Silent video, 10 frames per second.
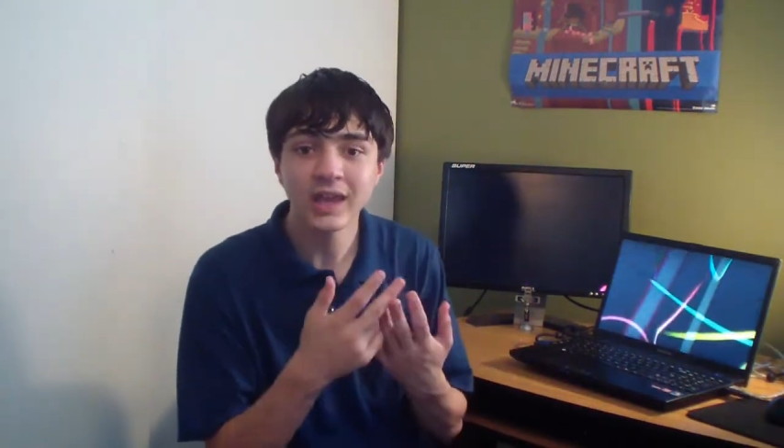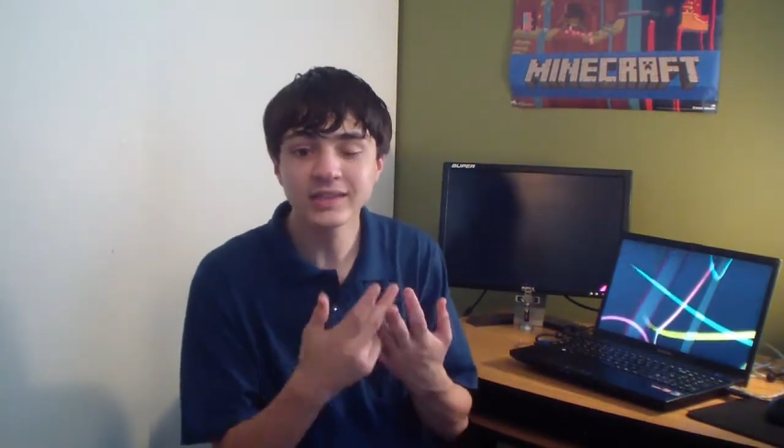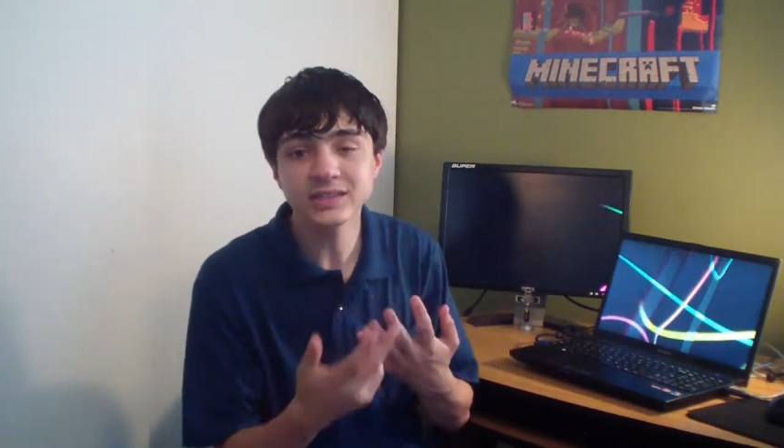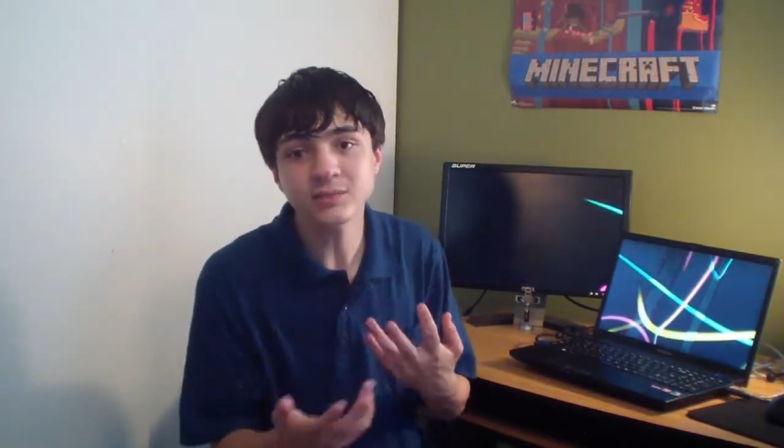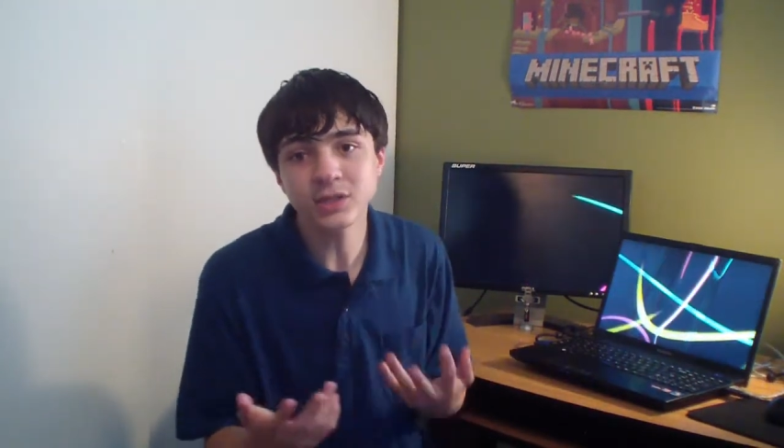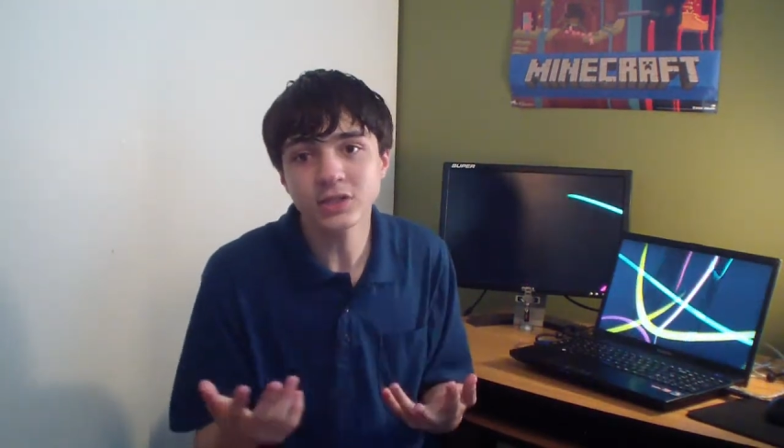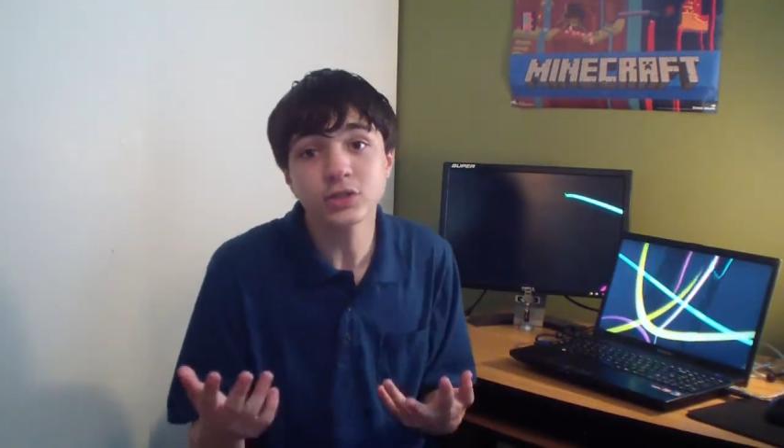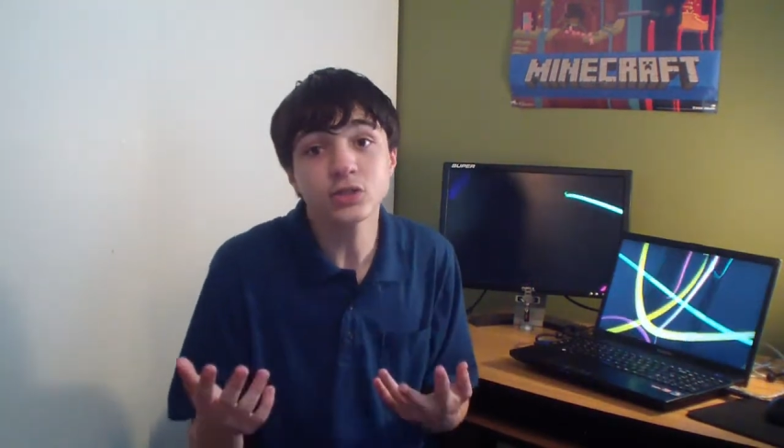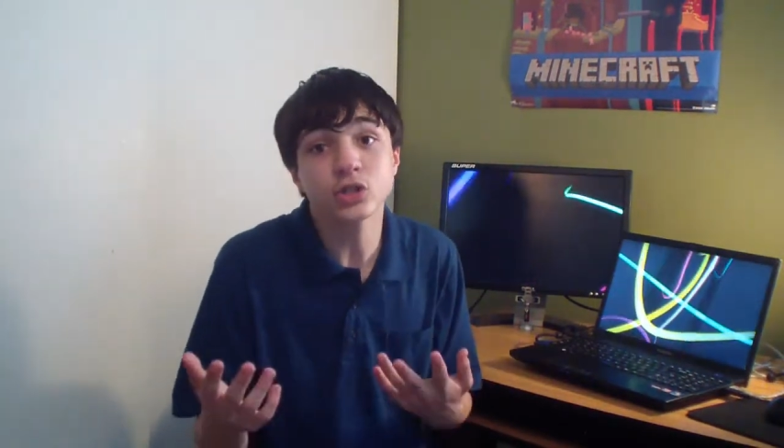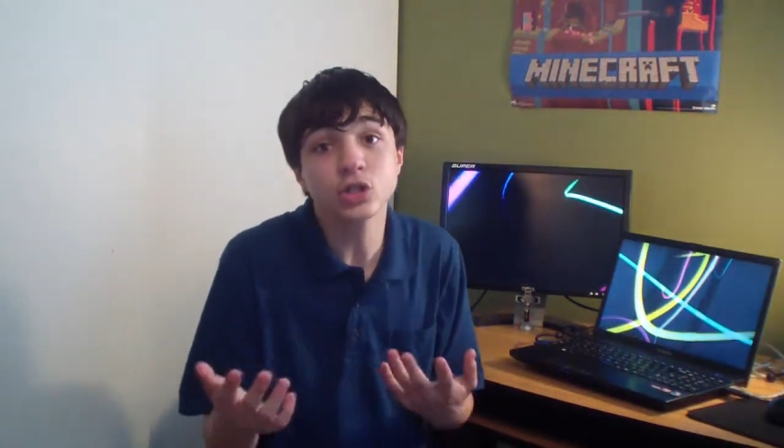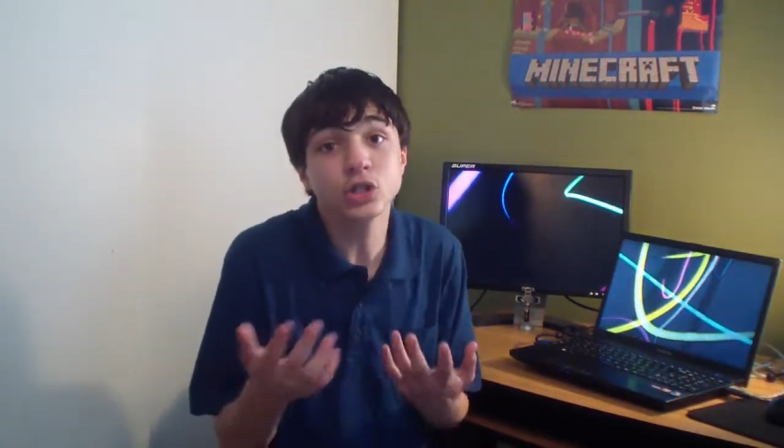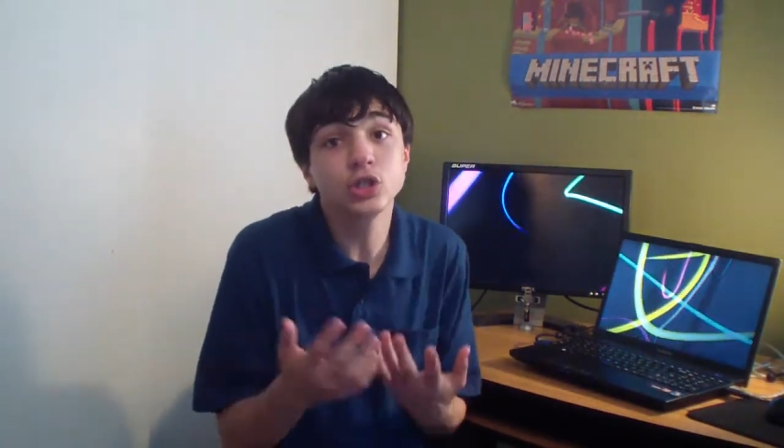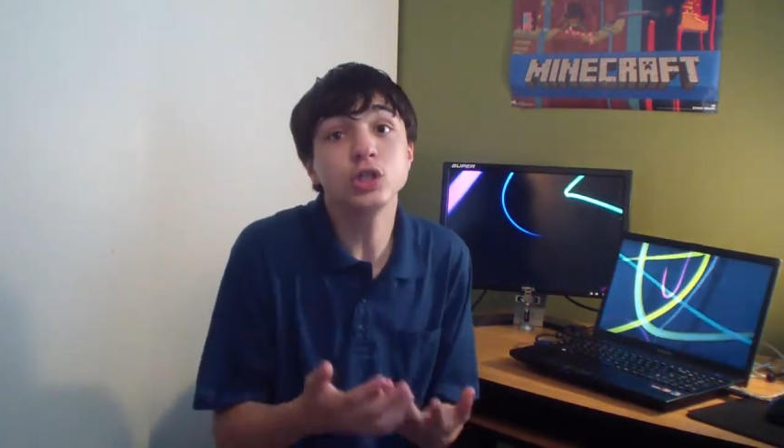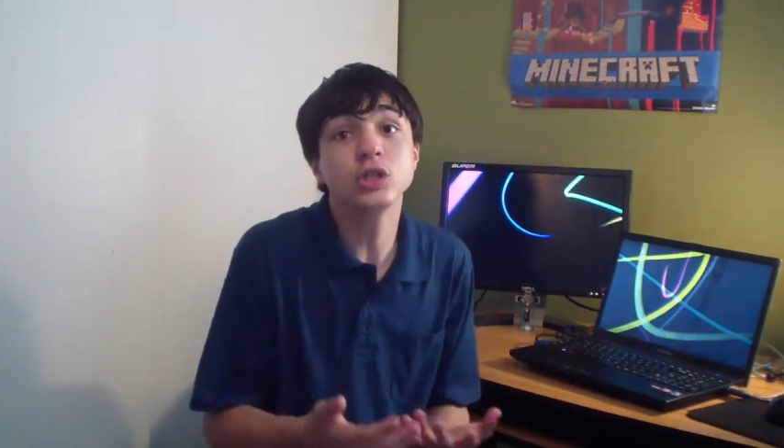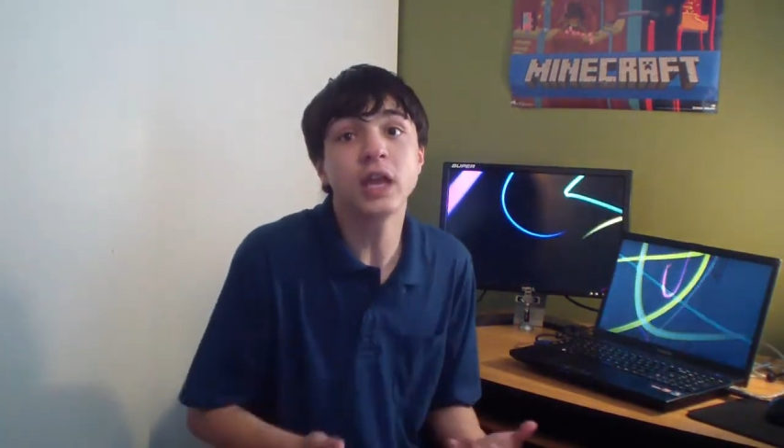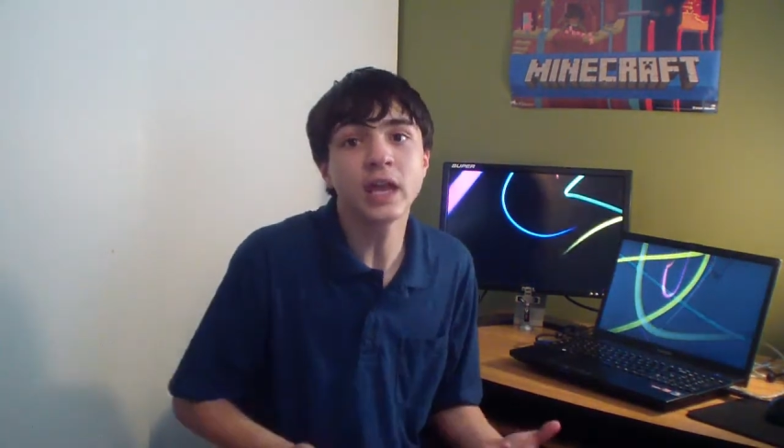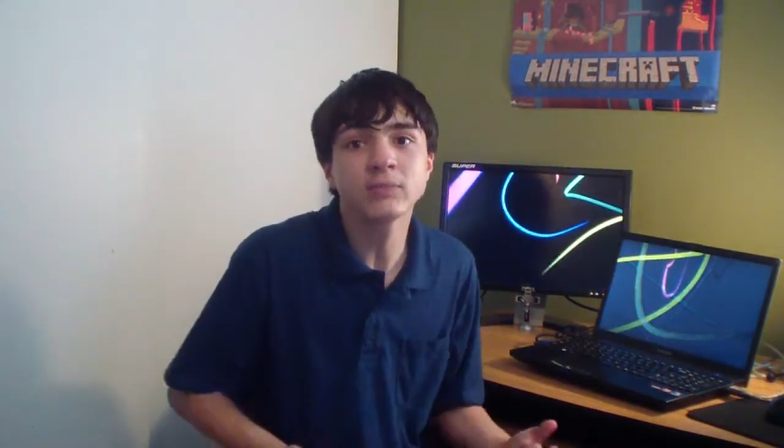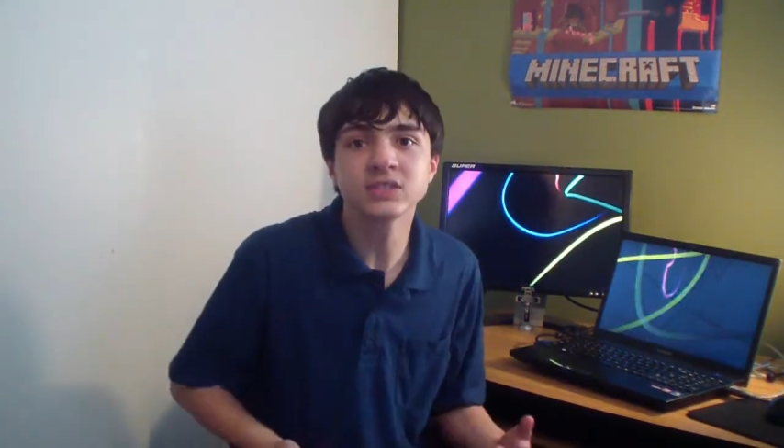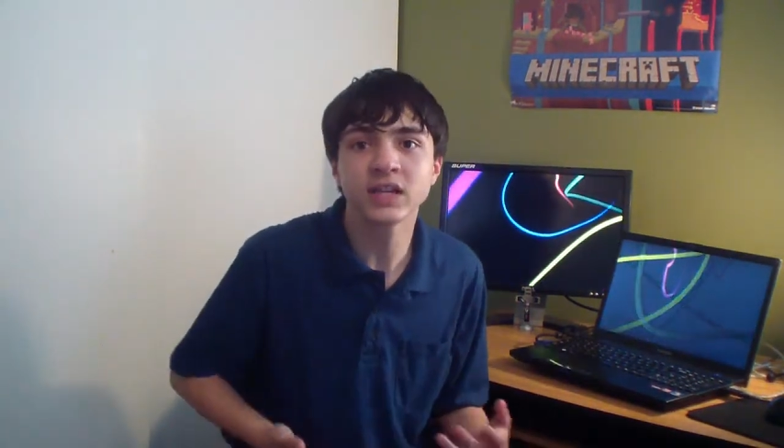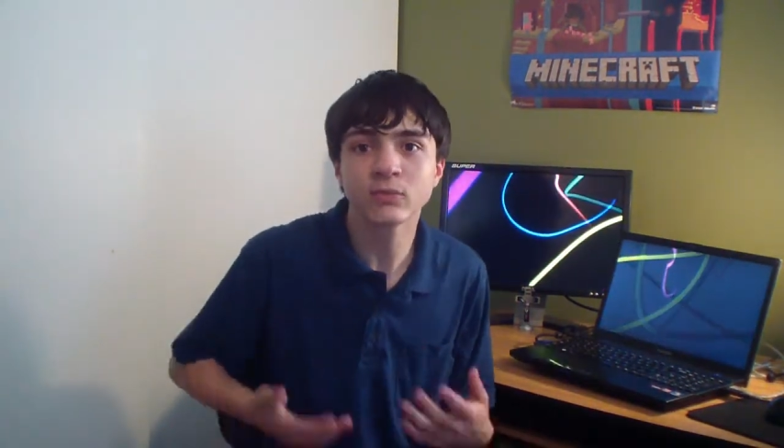and some other good
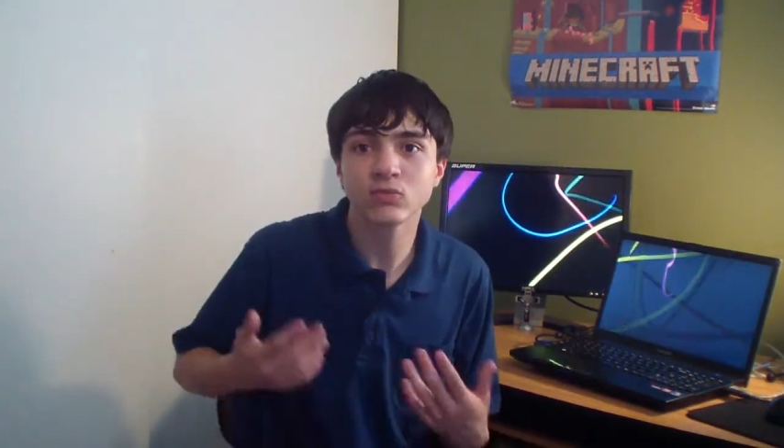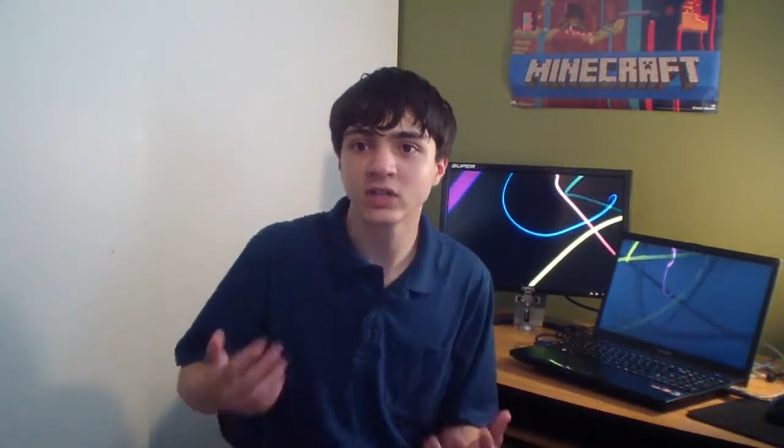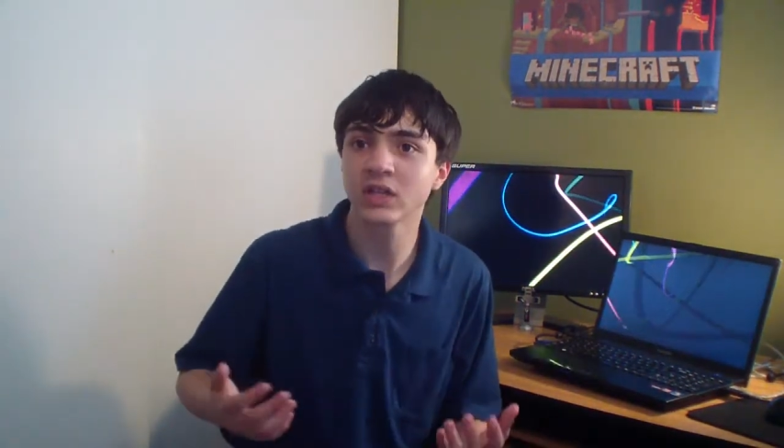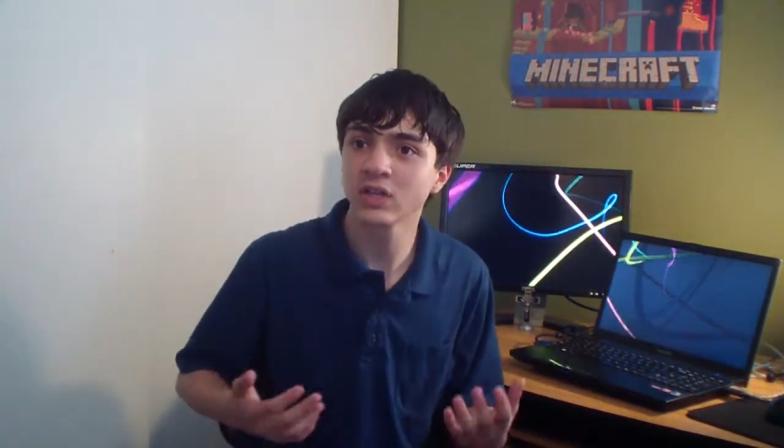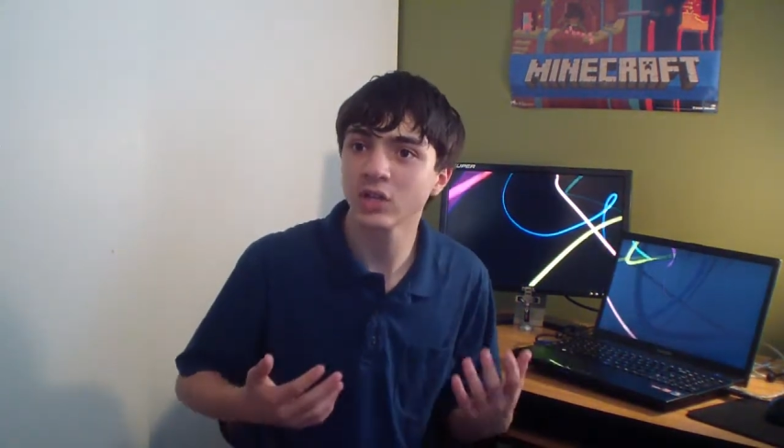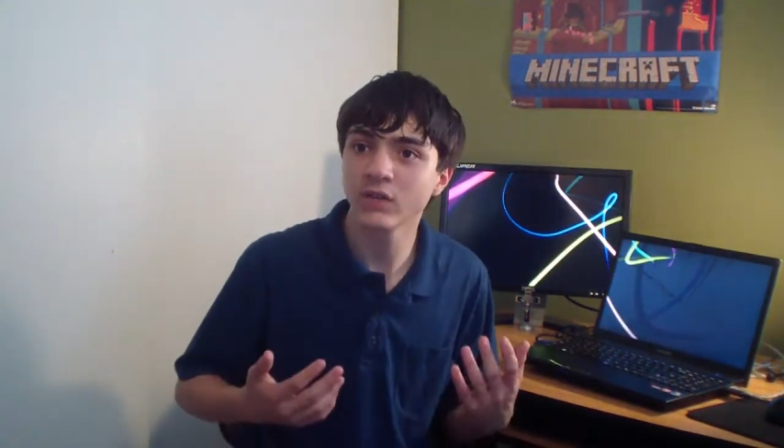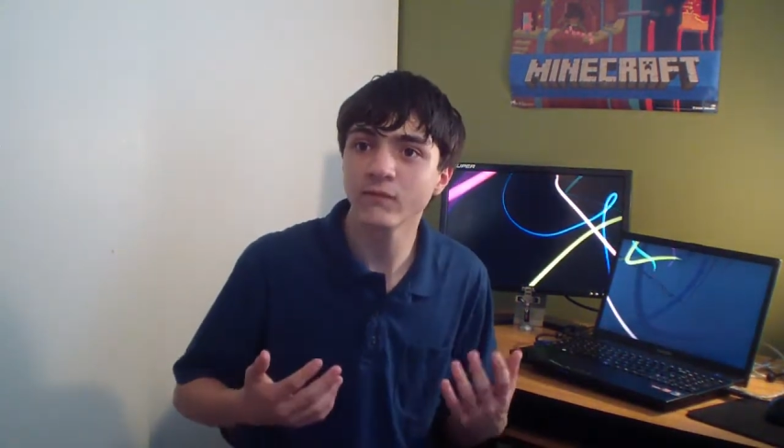games that I'm really looking